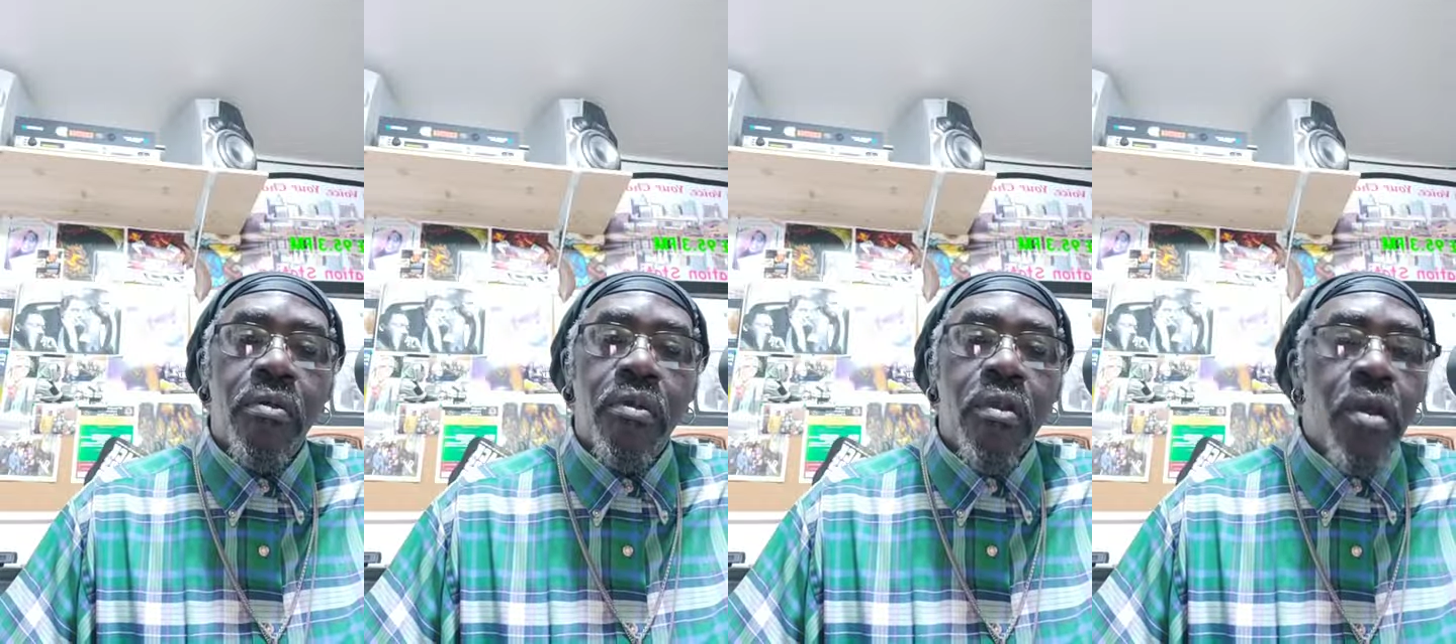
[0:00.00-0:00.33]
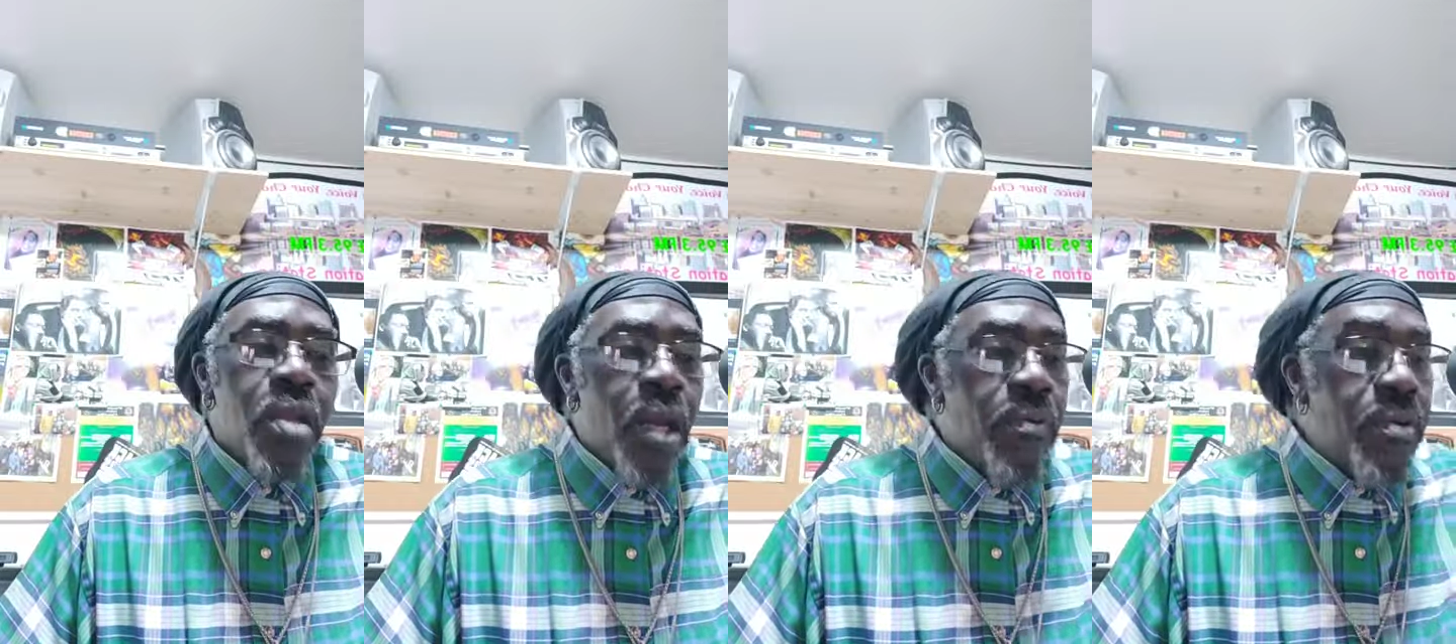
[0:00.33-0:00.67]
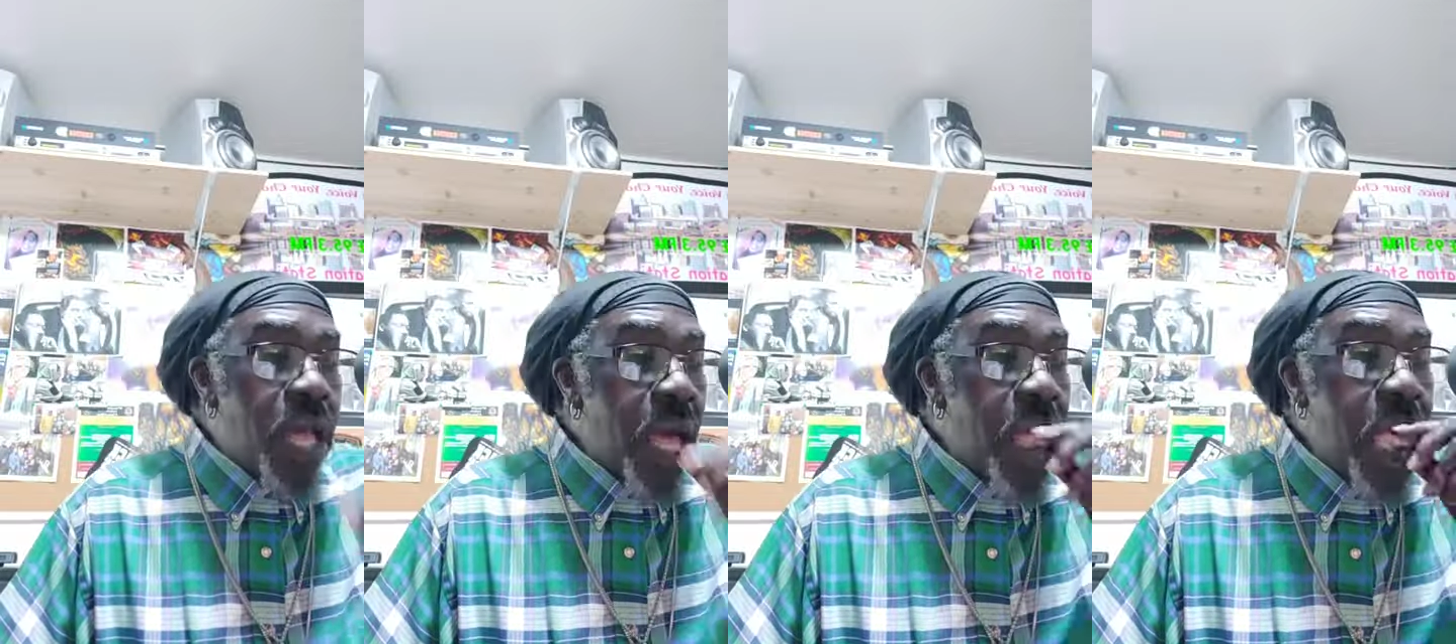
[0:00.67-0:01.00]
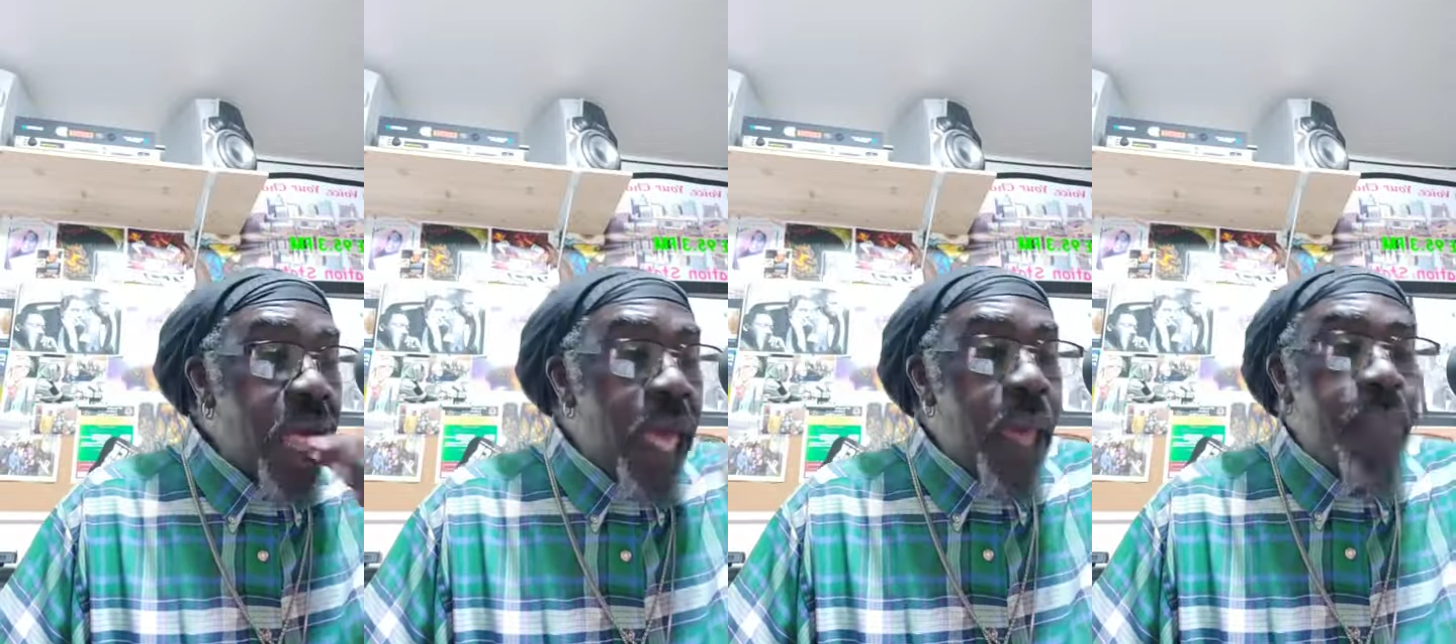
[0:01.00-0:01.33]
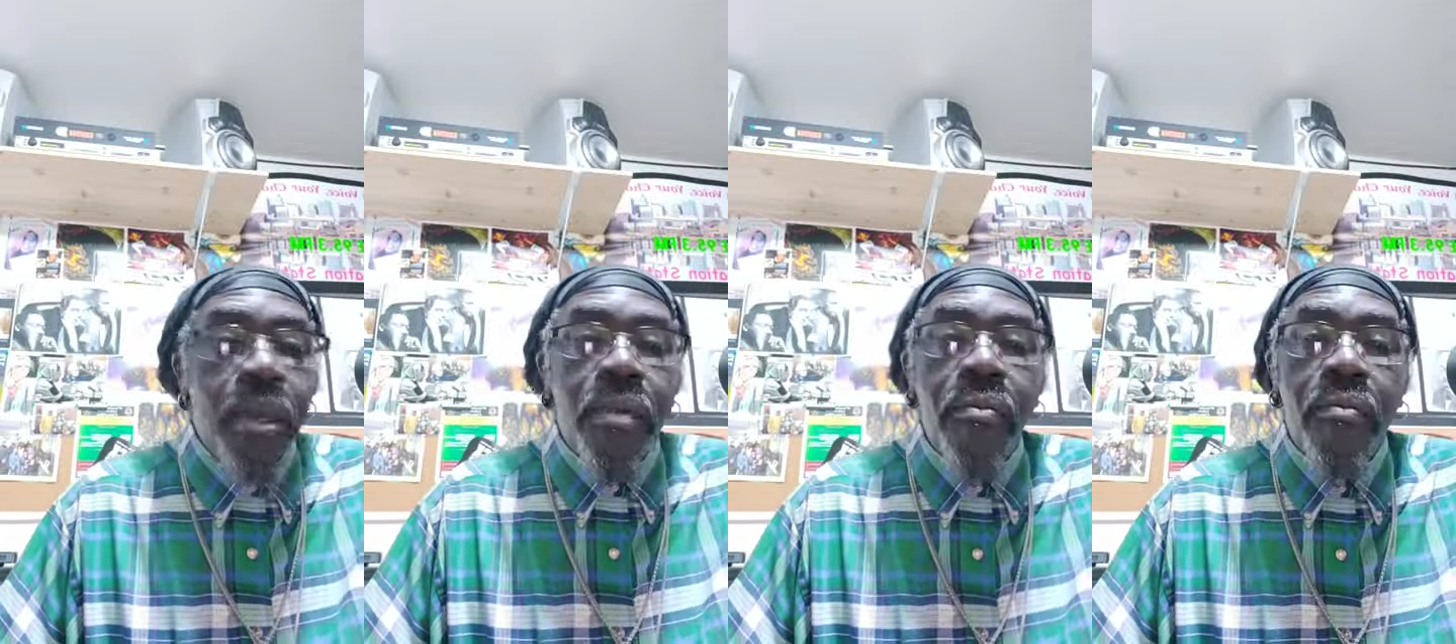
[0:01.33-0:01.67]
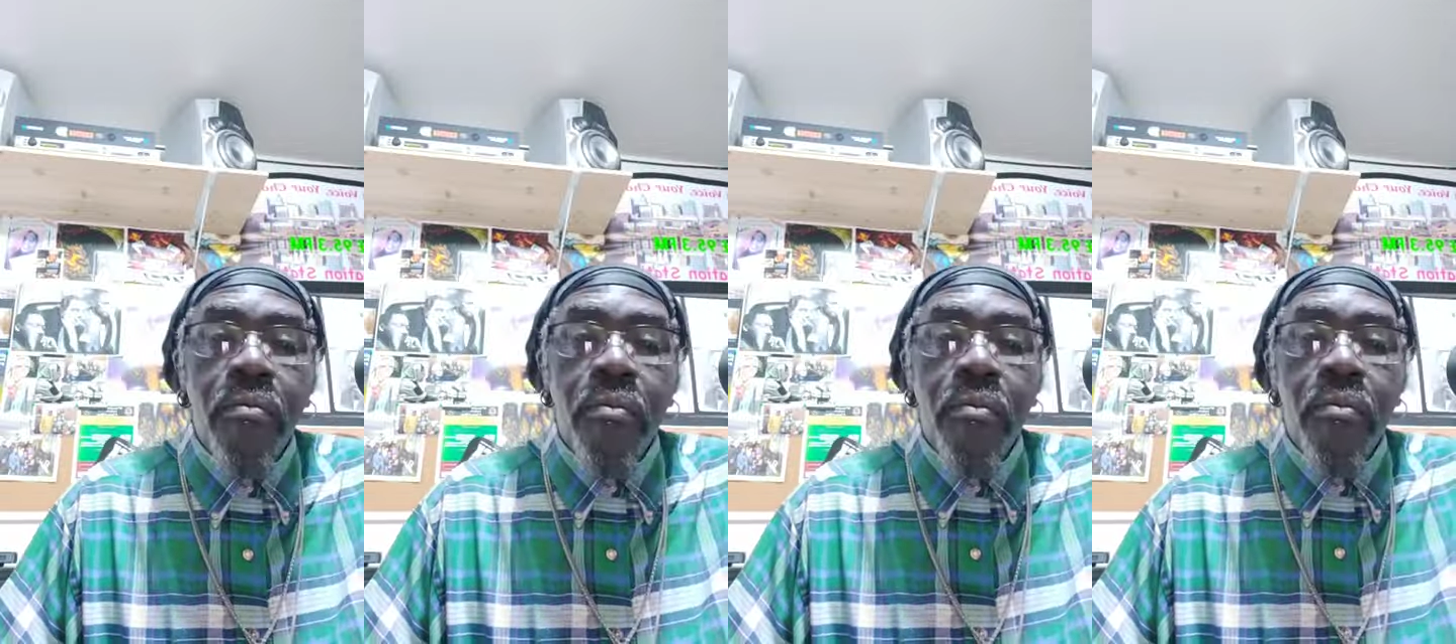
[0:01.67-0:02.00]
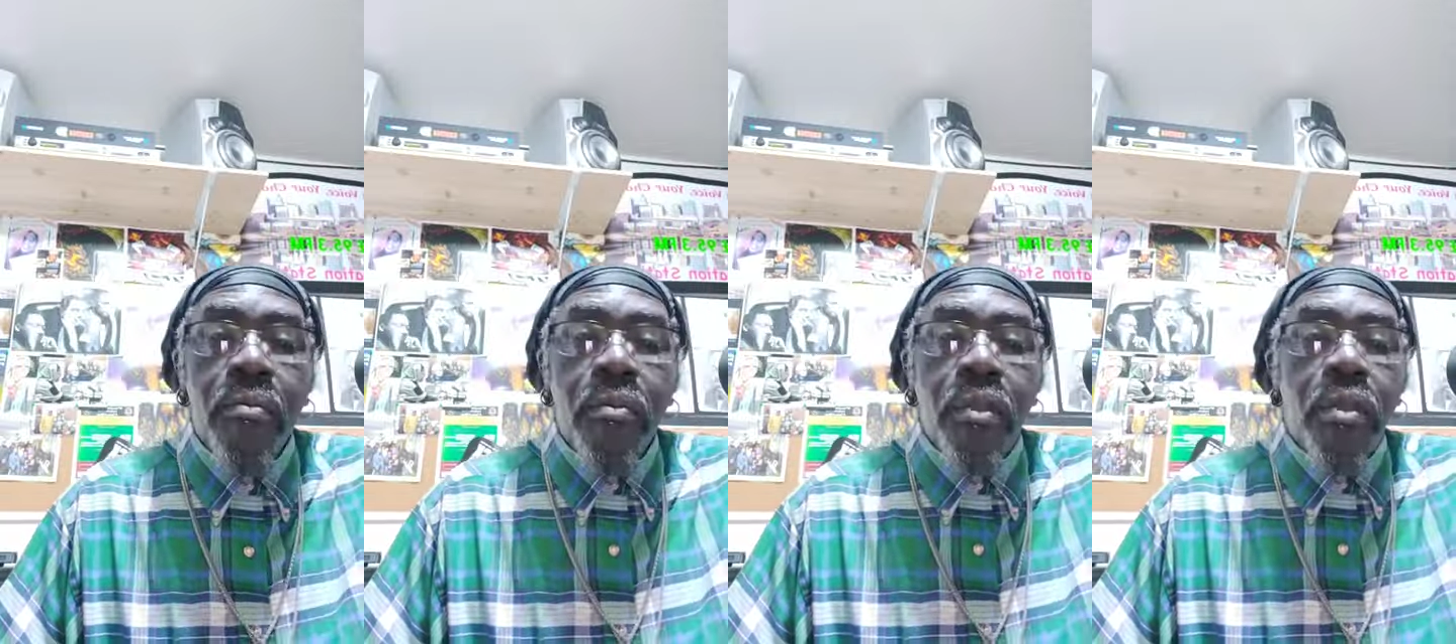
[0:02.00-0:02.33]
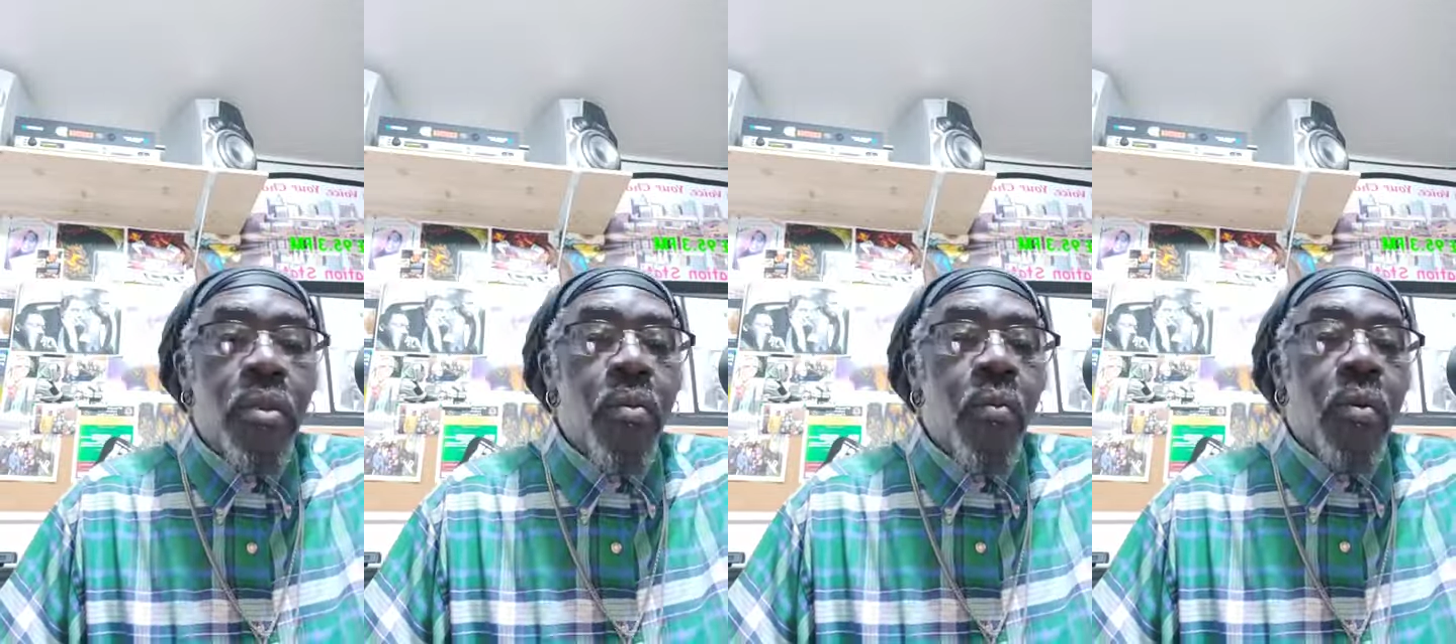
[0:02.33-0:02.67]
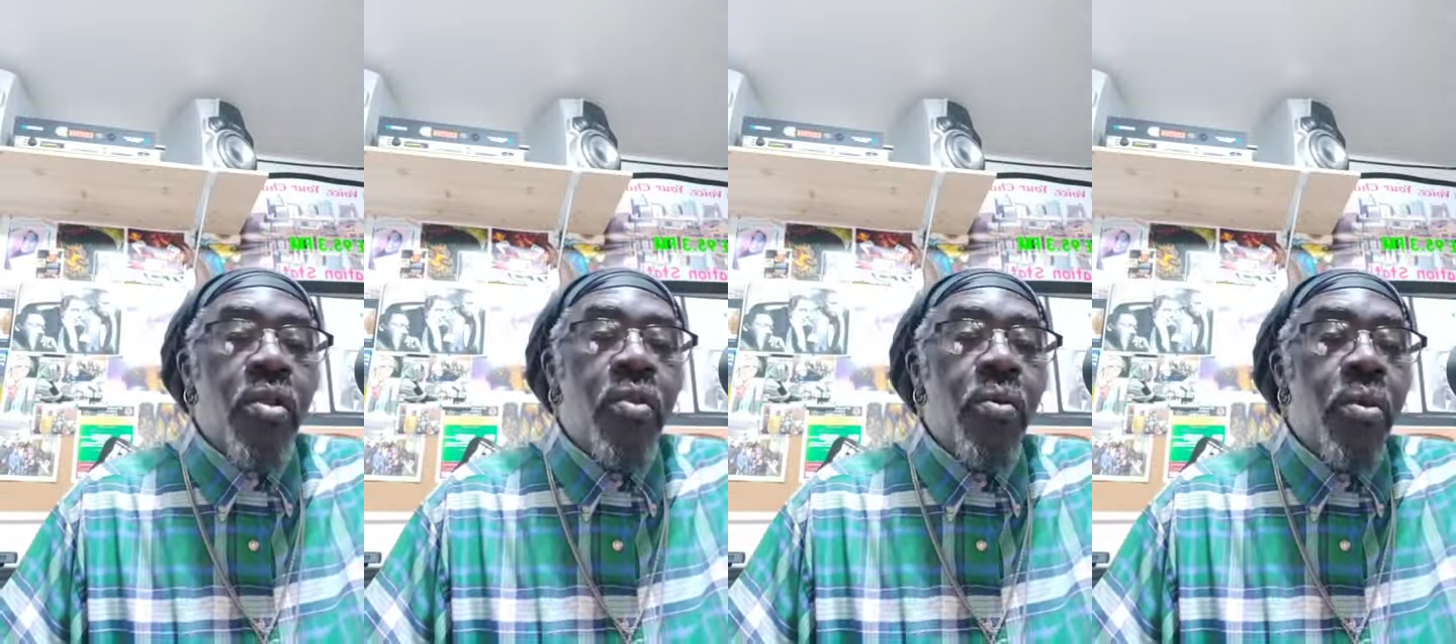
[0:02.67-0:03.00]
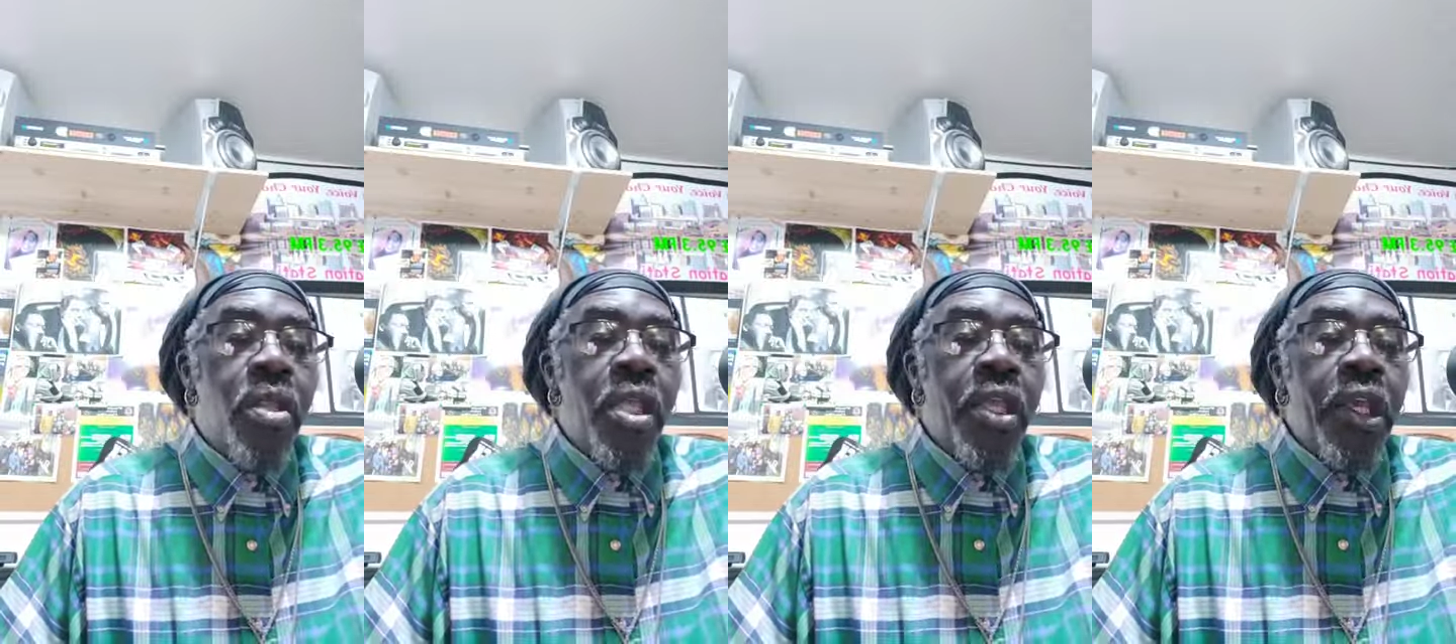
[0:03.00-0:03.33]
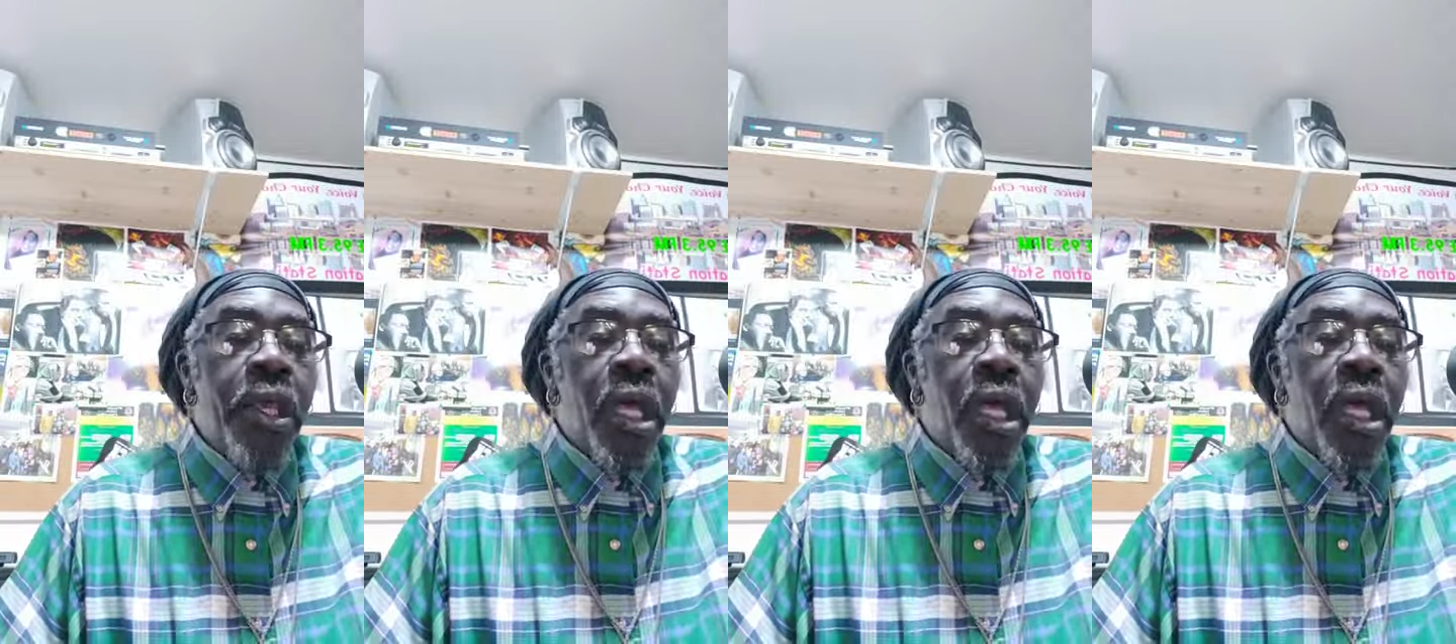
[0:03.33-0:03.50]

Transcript: And every time it happened, what do the